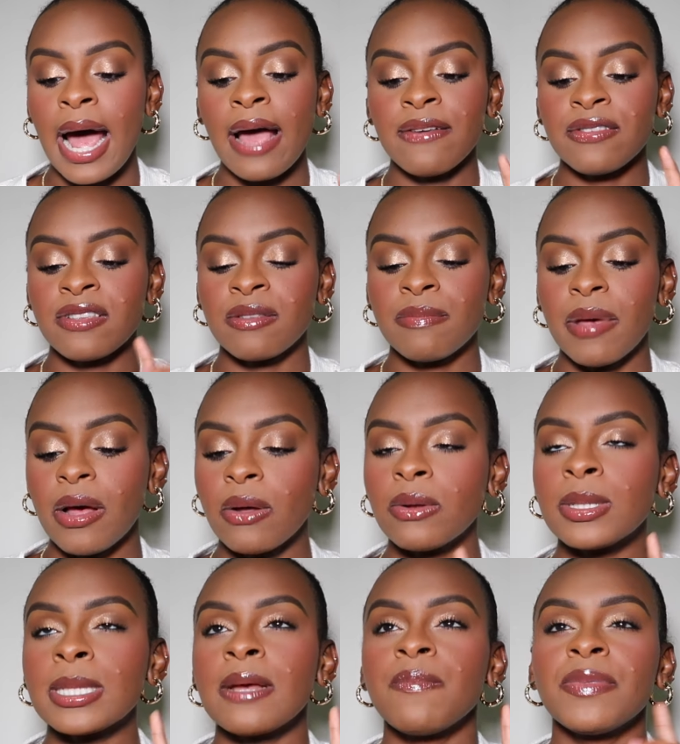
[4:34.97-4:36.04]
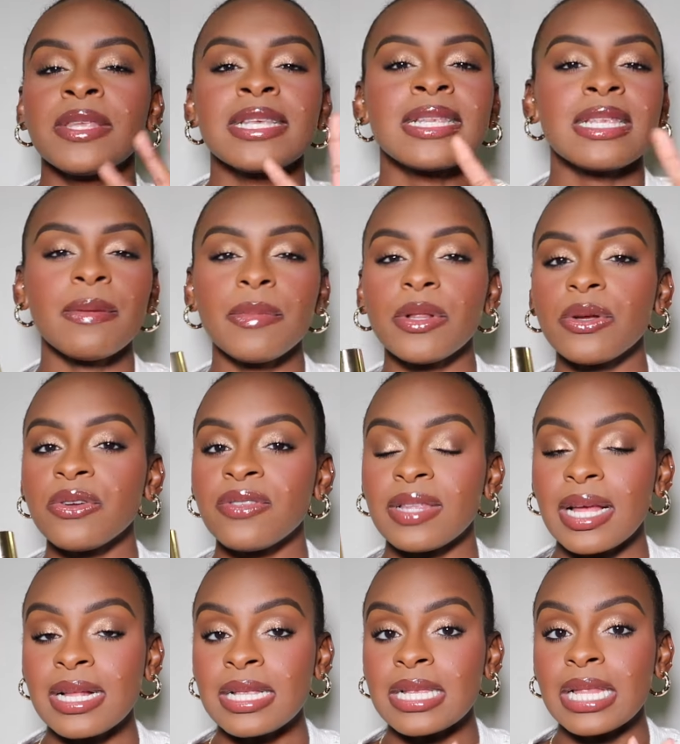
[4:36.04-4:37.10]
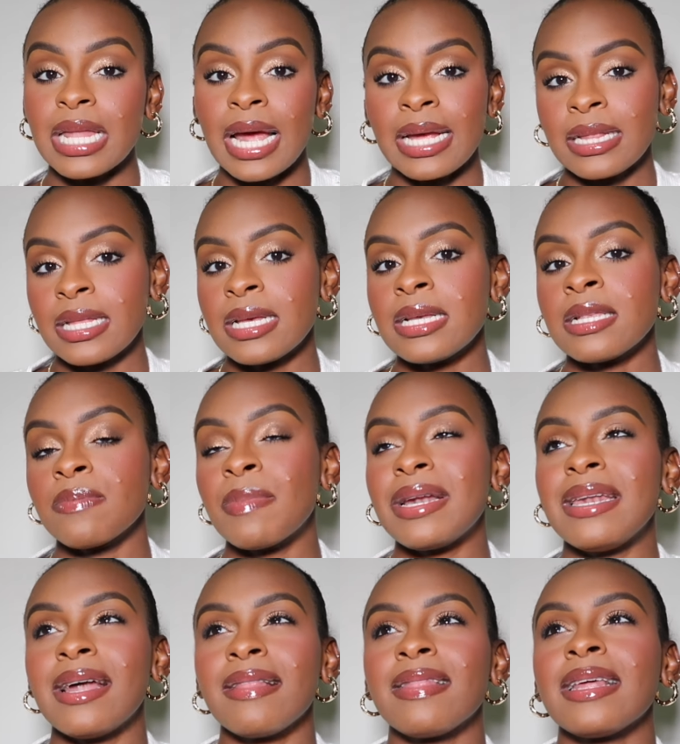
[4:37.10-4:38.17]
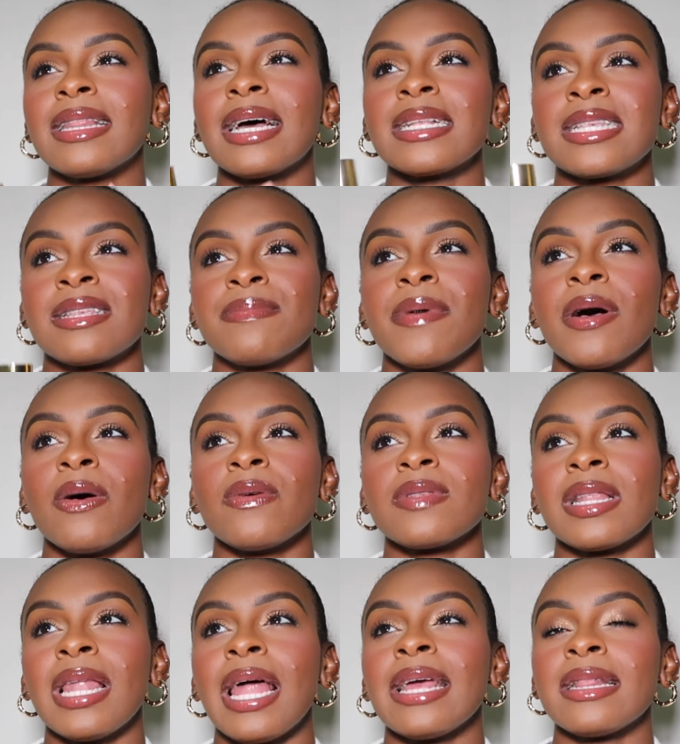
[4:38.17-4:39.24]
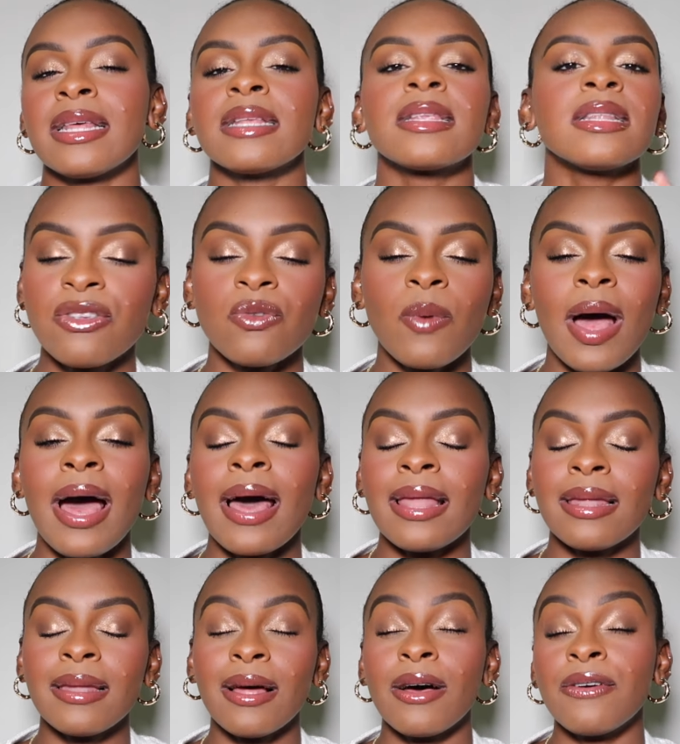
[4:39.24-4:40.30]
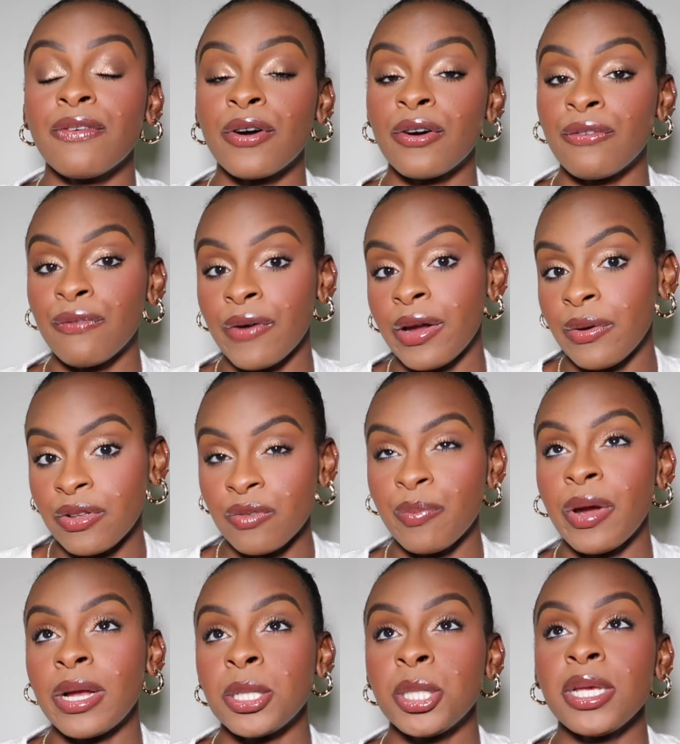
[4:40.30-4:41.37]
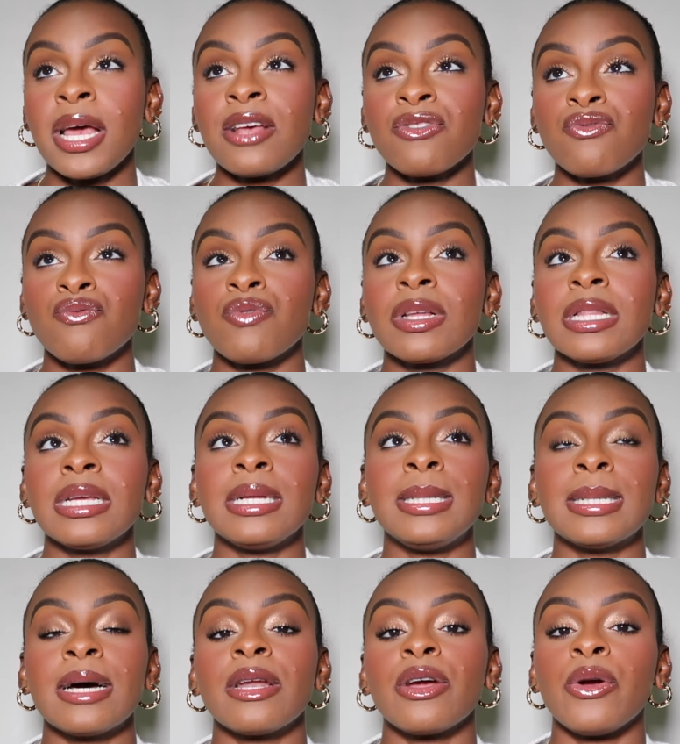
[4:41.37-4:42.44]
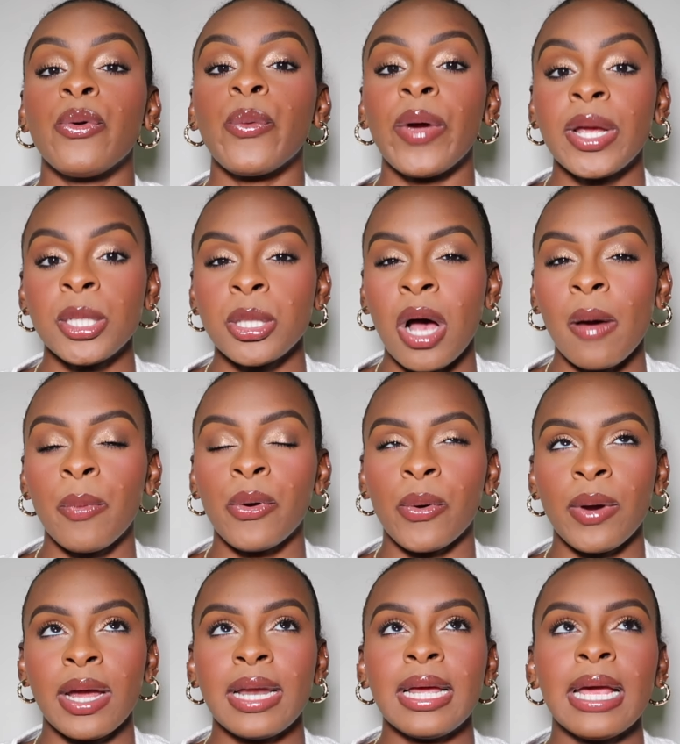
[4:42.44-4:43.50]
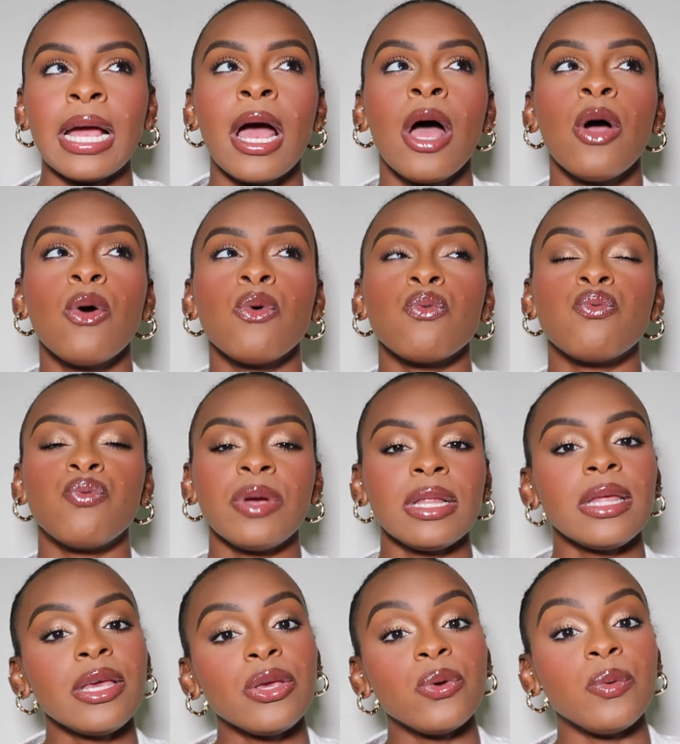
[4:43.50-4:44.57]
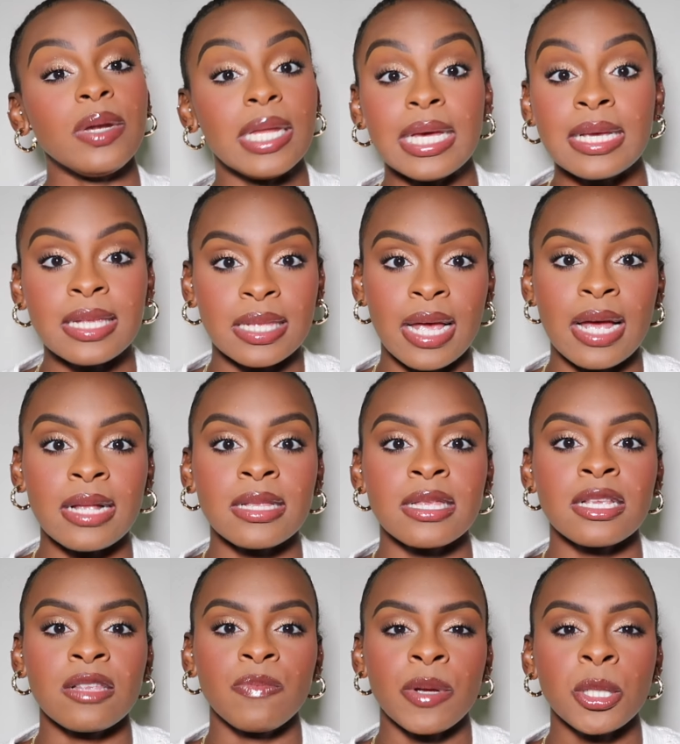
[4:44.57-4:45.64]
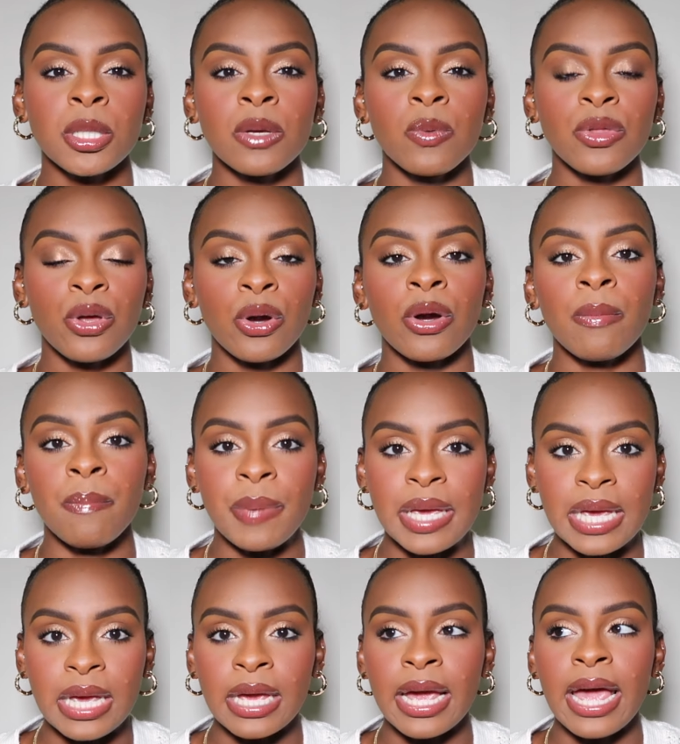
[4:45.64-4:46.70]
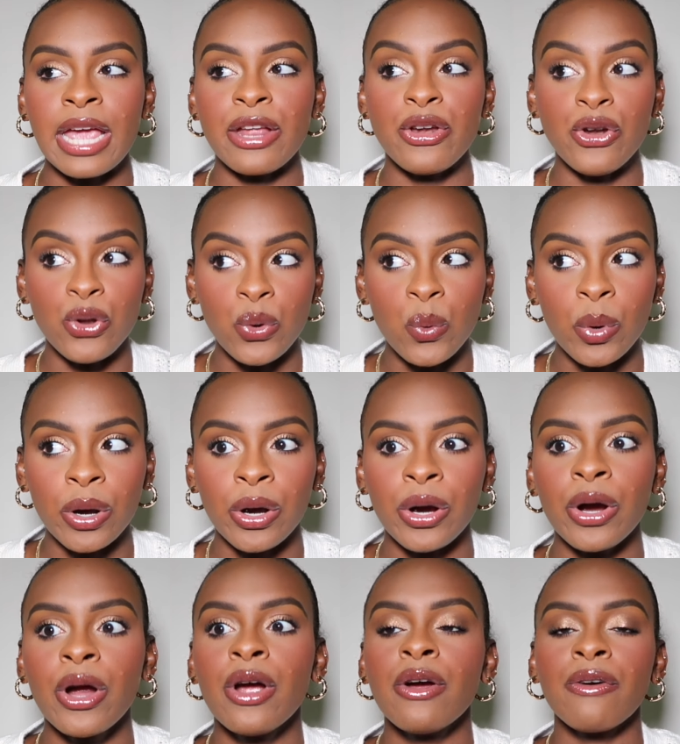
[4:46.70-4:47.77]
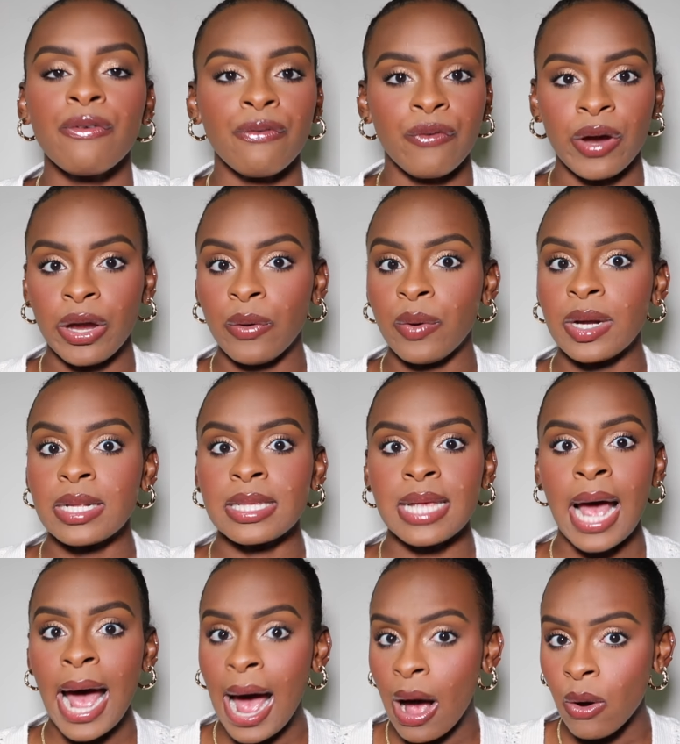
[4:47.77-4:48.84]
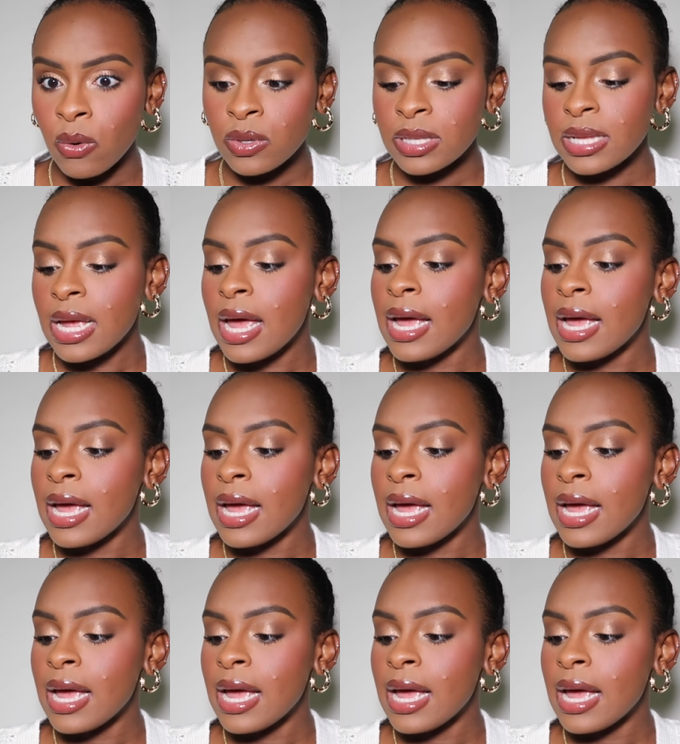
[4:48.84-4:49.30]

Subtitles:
I've smelled similar scents like this, but nothing that smells like this. This is why I love her fragrance brand. She has really done a great job creating really unique scents, especially with her being a newer fragrance house.